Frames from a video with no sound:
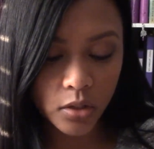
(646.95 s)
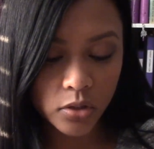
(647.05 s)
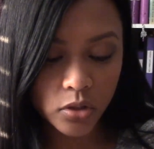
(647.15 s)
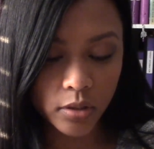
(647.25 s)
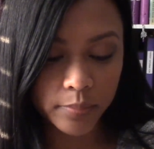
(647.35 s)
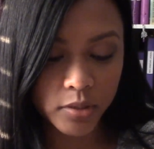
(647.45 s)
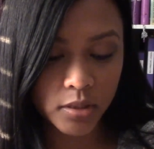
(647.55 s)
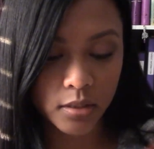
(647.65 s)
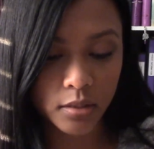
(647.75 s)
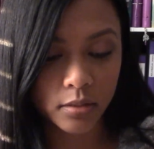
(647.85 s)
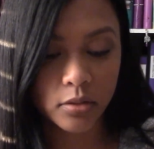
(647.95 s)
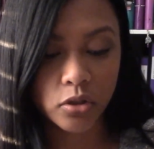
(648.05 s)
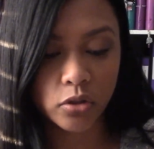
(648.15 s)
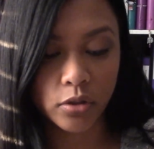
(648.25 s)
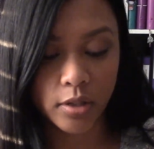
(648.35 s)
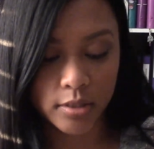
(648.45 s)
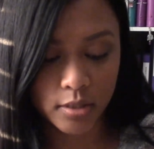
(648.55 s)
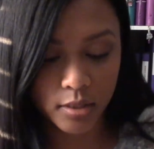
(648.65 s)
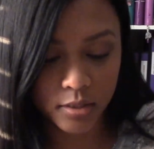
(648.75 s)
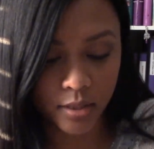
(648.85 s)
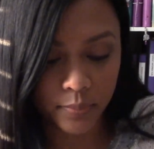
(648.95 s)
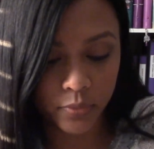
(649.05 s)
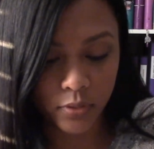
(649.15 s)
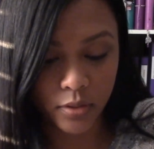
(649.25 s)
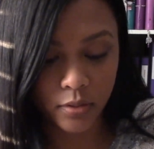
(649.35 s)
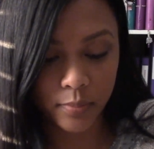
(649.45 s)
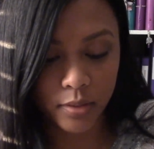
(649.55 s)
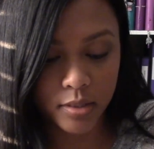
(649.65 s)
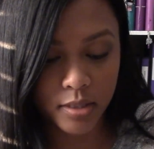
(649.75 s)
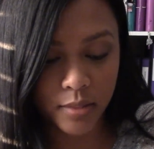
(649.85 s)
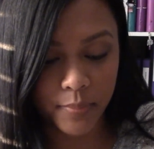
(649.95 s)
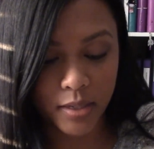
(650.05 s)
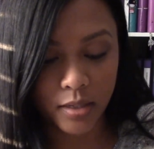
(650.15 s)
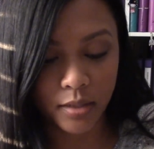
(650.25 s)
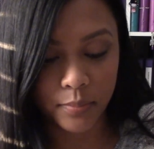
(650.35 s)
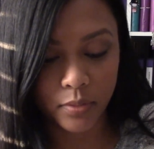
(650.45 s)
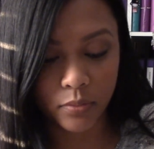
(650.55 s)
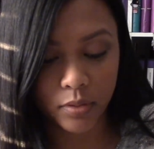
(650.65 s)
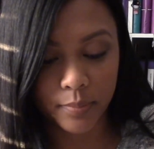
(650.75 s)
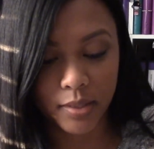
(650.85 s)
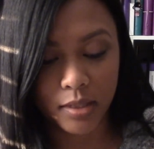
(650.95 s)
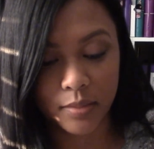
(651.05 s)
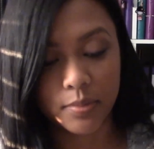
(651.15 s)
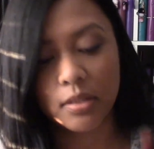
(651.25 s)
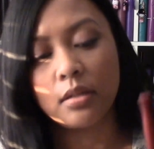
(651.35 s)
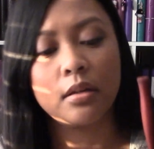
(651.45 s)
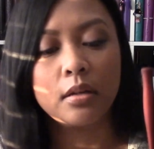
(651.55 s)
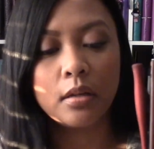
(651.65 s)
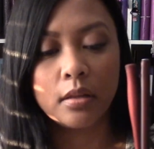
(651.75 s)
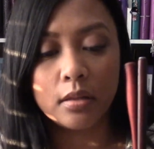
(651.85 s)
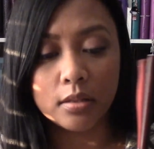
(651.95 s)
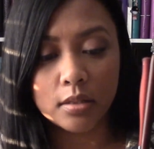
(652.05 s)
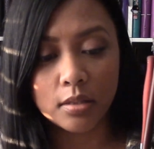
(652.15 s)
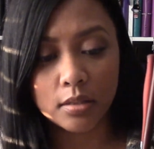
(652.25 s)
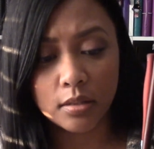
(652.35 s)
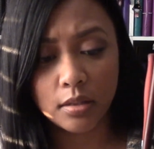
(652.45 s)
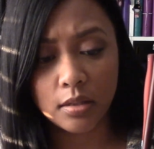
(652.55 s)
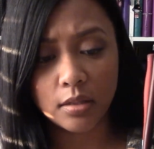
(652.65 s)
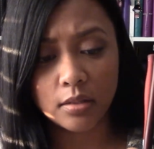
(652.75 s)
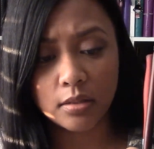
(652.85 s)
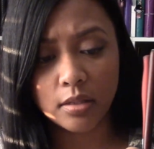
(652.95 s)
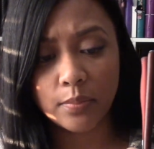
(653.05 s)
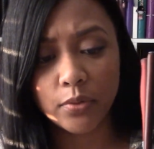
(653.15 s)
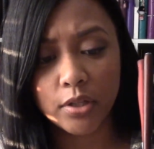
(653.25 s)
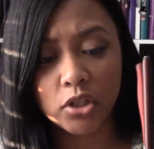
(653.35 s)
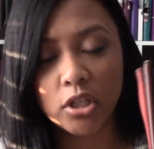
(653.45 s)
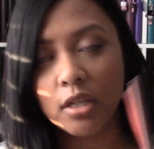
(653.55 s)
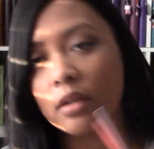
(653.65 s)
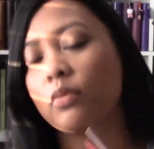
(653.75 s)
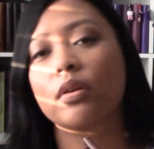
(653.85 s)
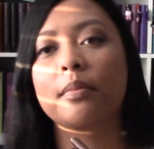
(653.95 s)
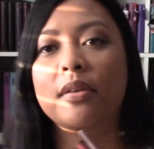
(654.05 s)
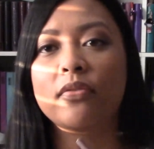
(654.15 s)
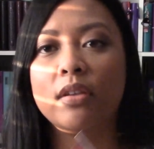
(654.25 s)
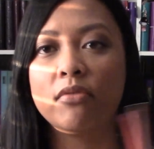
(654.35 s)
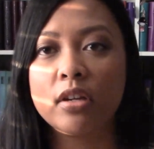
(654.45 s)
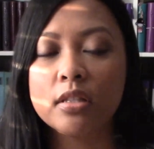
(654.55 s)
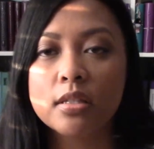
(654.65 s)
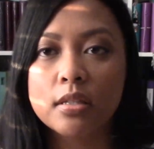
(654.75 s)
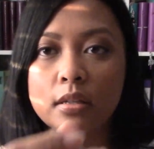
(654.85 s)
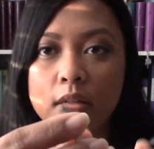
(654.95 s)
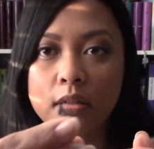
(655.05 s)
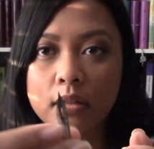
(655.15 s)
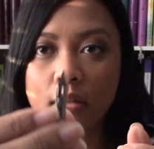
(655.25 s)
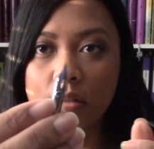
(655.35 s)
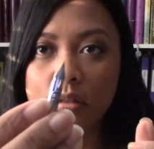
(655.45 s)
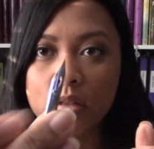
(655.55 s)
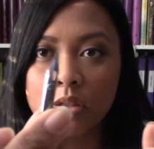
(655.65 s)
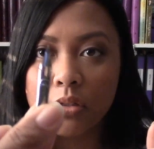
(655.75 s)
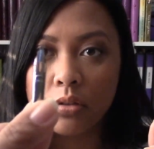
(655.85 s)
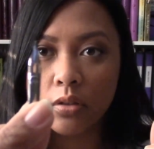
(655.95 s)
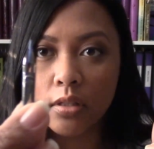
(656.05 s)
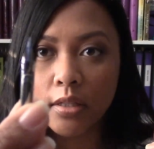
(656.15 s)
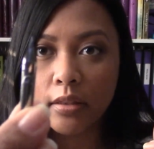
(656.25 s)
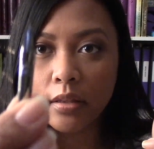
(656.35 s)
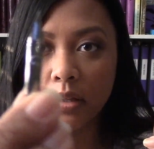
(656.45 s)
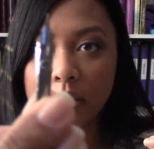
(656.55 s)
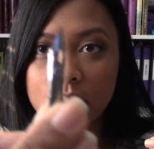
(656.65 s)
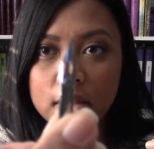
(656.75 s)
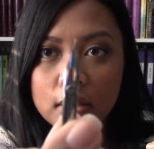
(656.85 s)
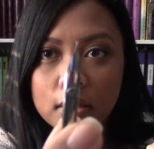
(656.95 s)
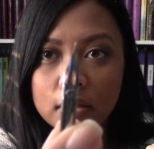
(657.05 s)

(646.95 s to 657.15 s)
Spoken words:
So I'm just gonna show you guys an example here. I'm gonna take my nib, one of my nibs. This is the Zebra G, one of my favorites. So it looks like this.